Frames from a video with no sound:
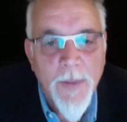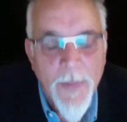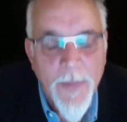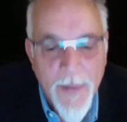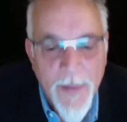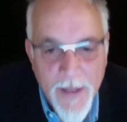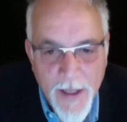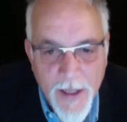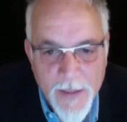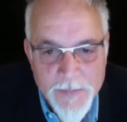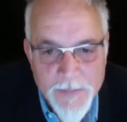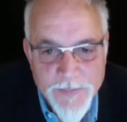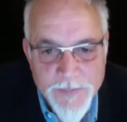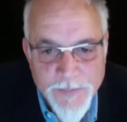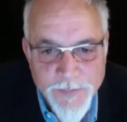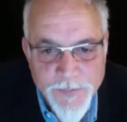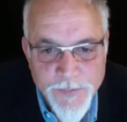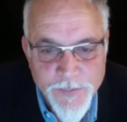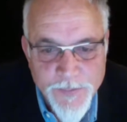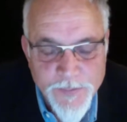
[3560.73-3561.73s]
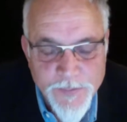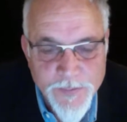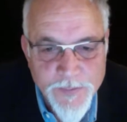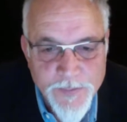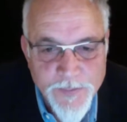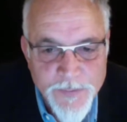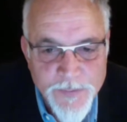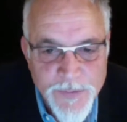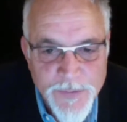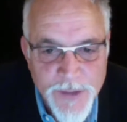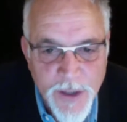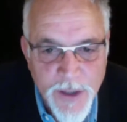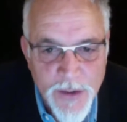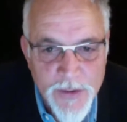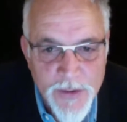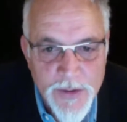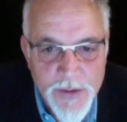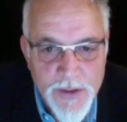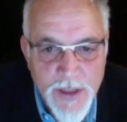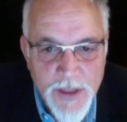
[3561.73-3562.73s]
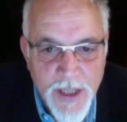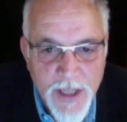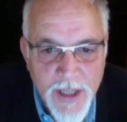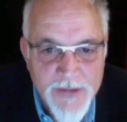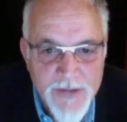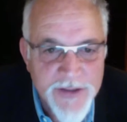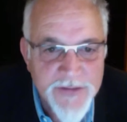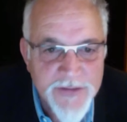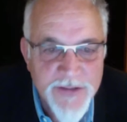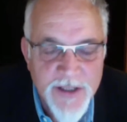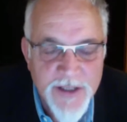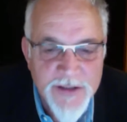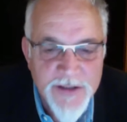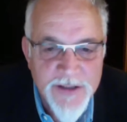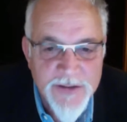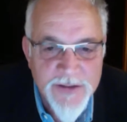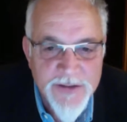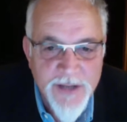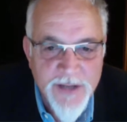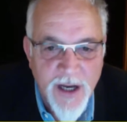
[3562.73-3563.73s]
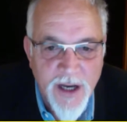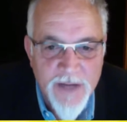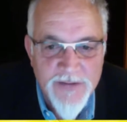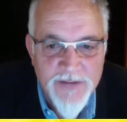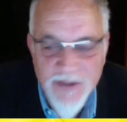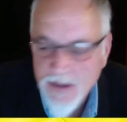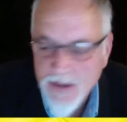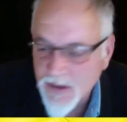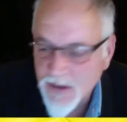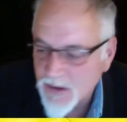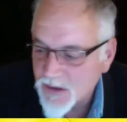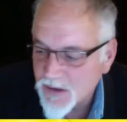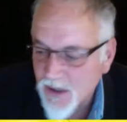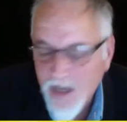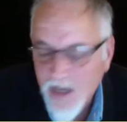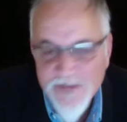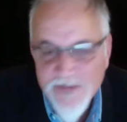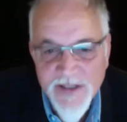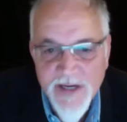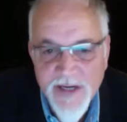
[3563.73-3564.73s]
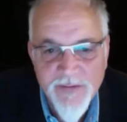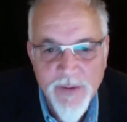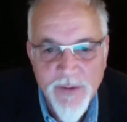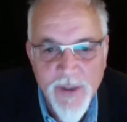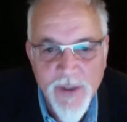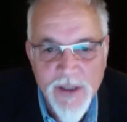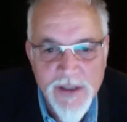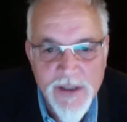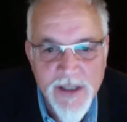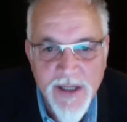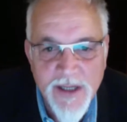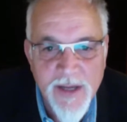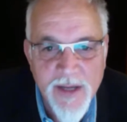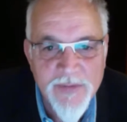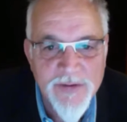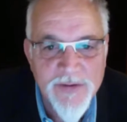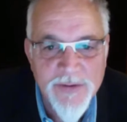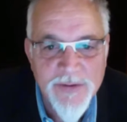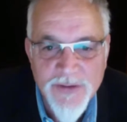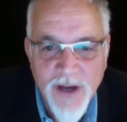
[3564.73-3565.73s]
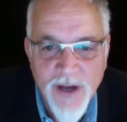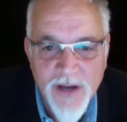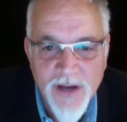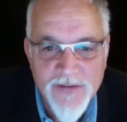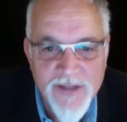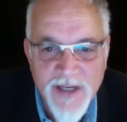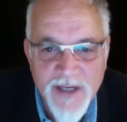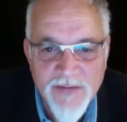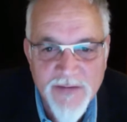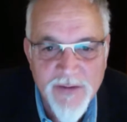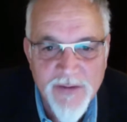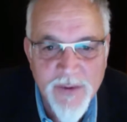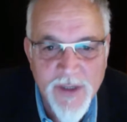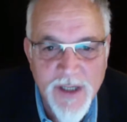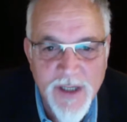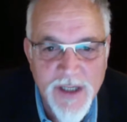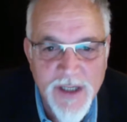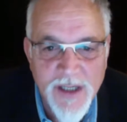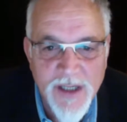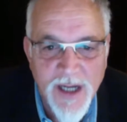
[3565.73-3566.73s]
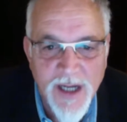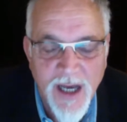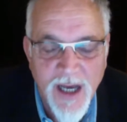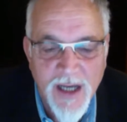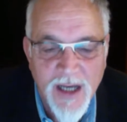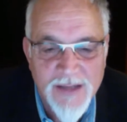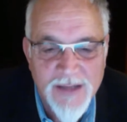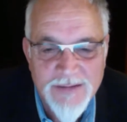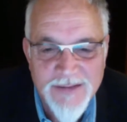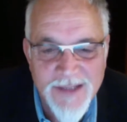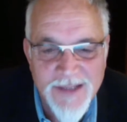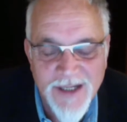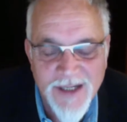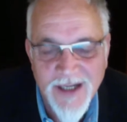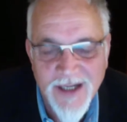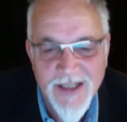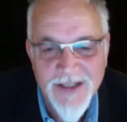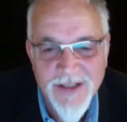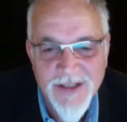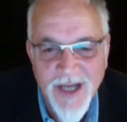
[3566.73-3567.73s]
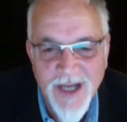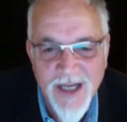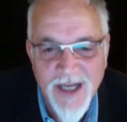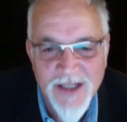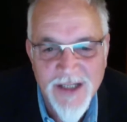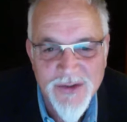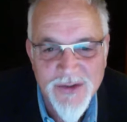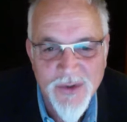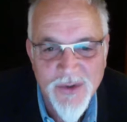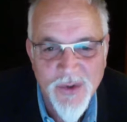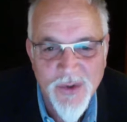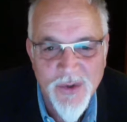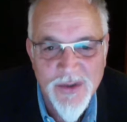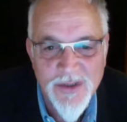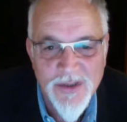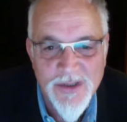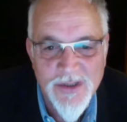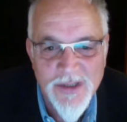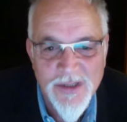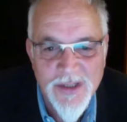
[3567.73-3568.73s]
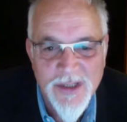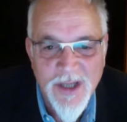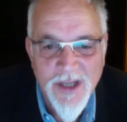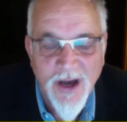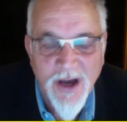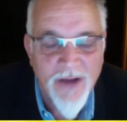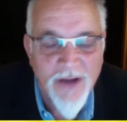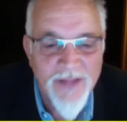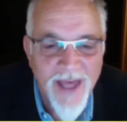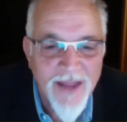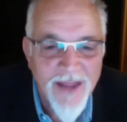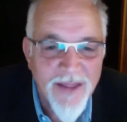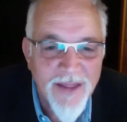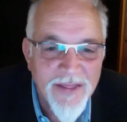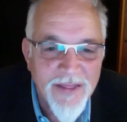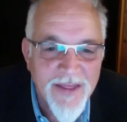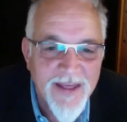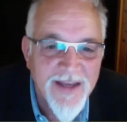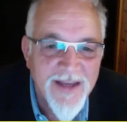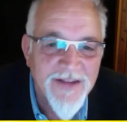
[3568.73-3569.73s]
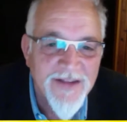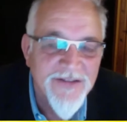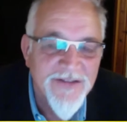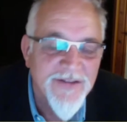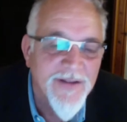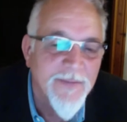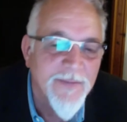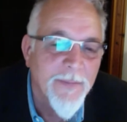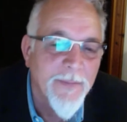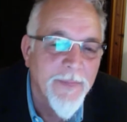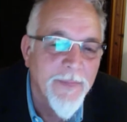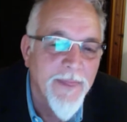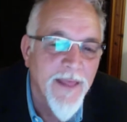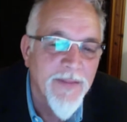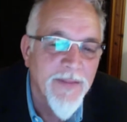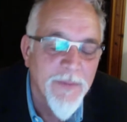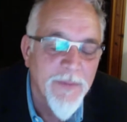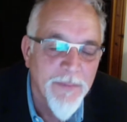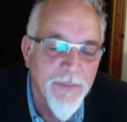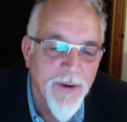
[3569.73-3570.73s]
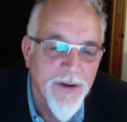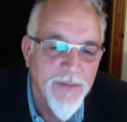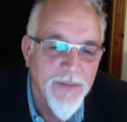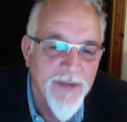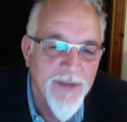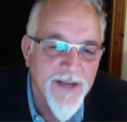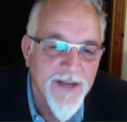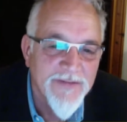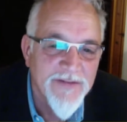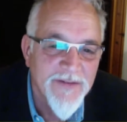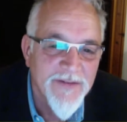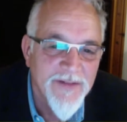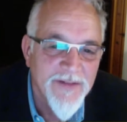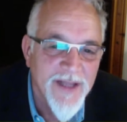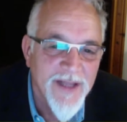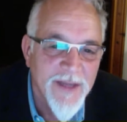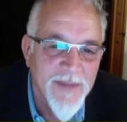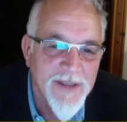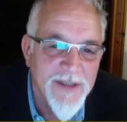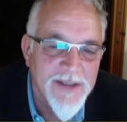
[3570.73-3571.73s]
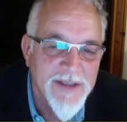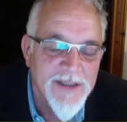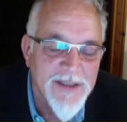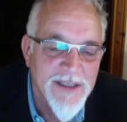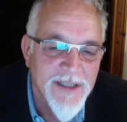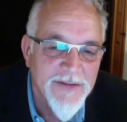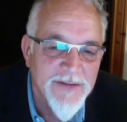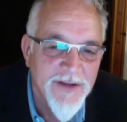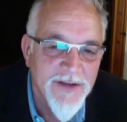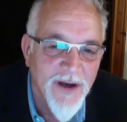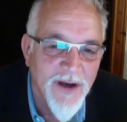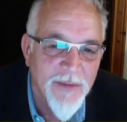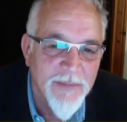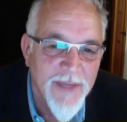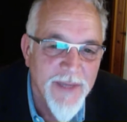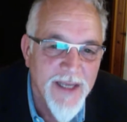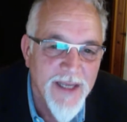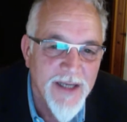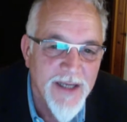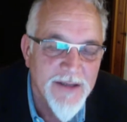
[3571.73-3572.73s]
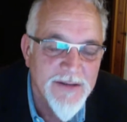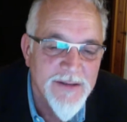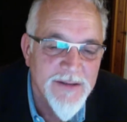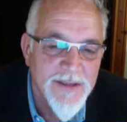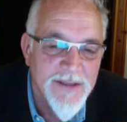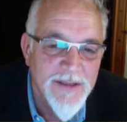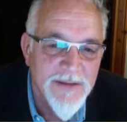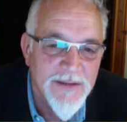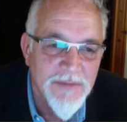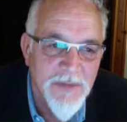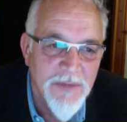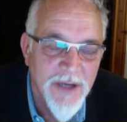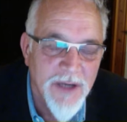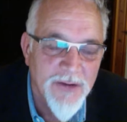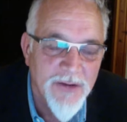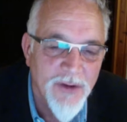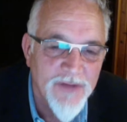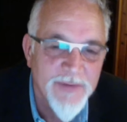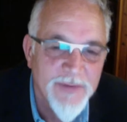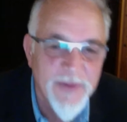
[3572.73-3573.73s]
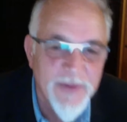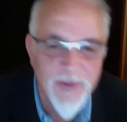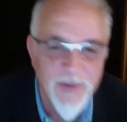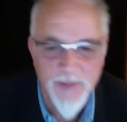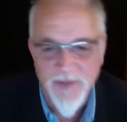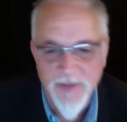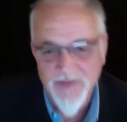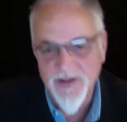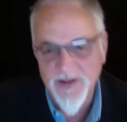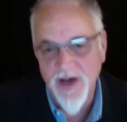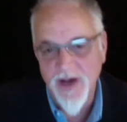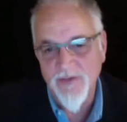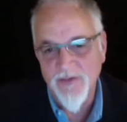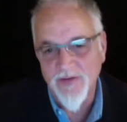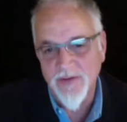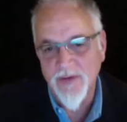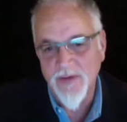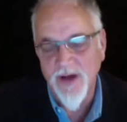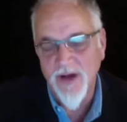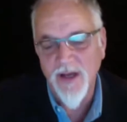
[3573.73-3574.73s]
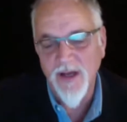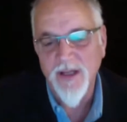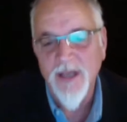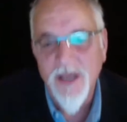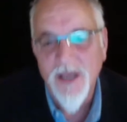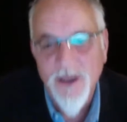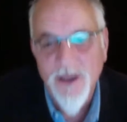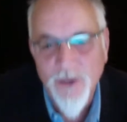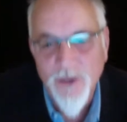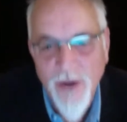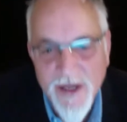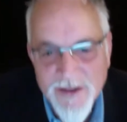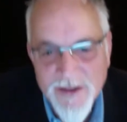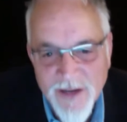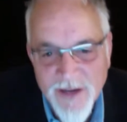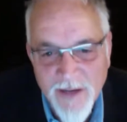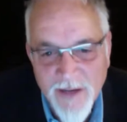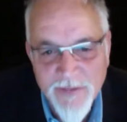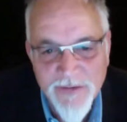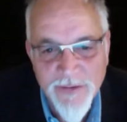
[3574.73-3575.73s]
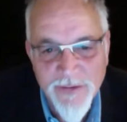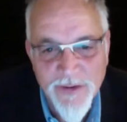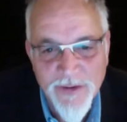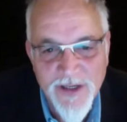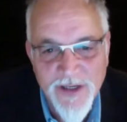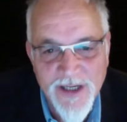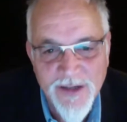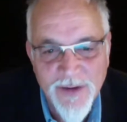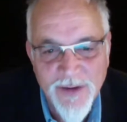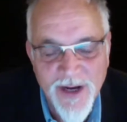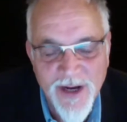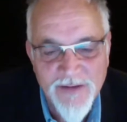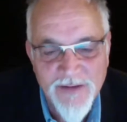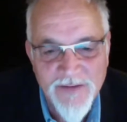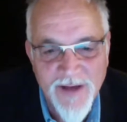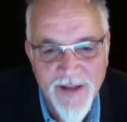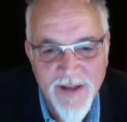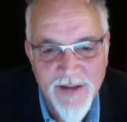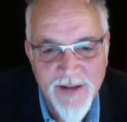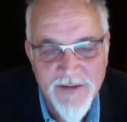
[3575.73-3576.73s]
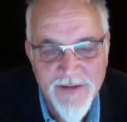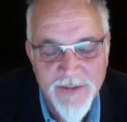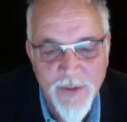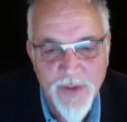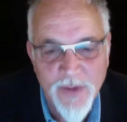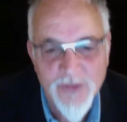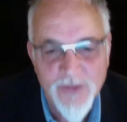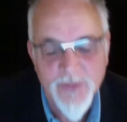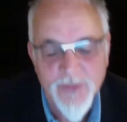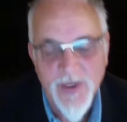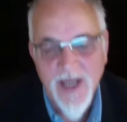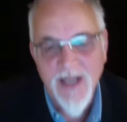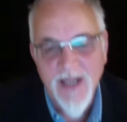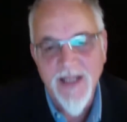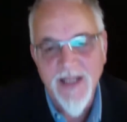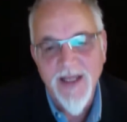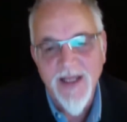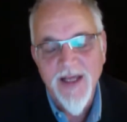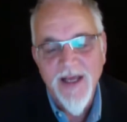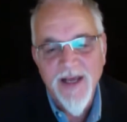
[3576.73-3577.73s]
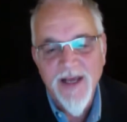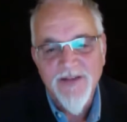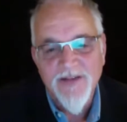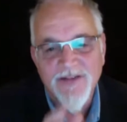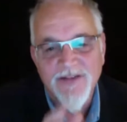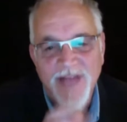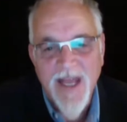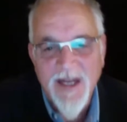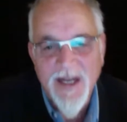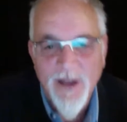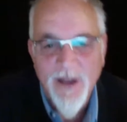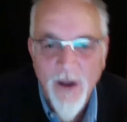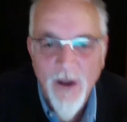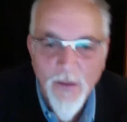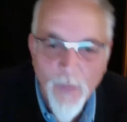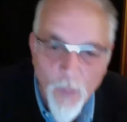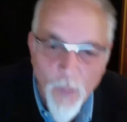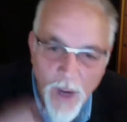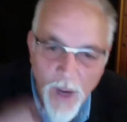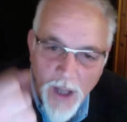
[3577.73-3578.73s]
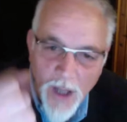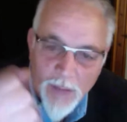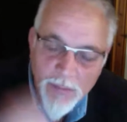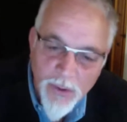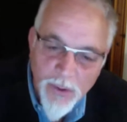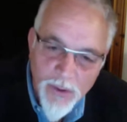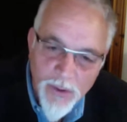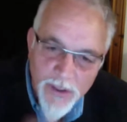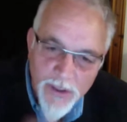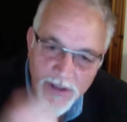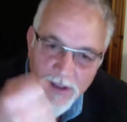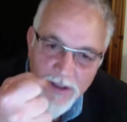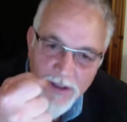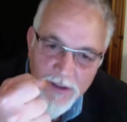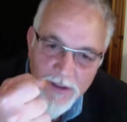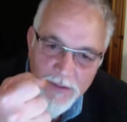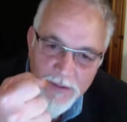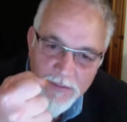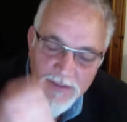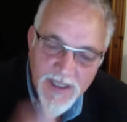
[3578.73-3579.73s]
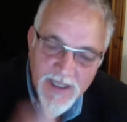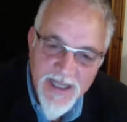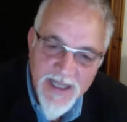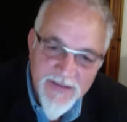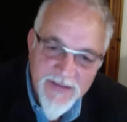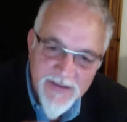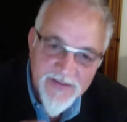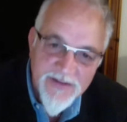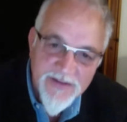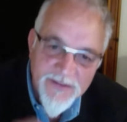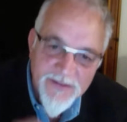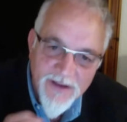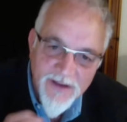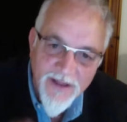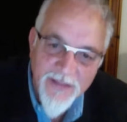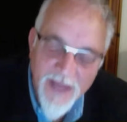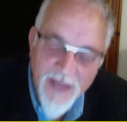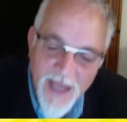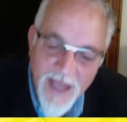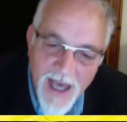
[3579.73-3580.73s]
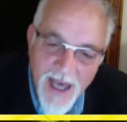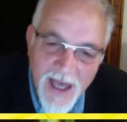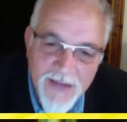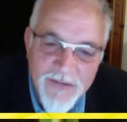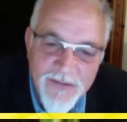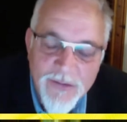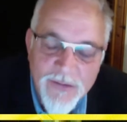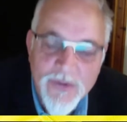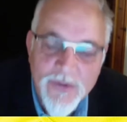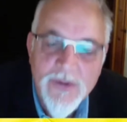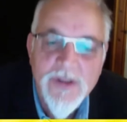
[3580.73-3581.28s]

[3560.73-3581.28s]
Yeah. So it ties in everywhere. It absolutely ties in everywhere. And I could talk. Oh, and the other thing is that at the bottom left of the image has got me and a cross between myself and my great times 13 grandfather, Sir Walter Raleigh, standing on the well, pulling the levers inside the castle.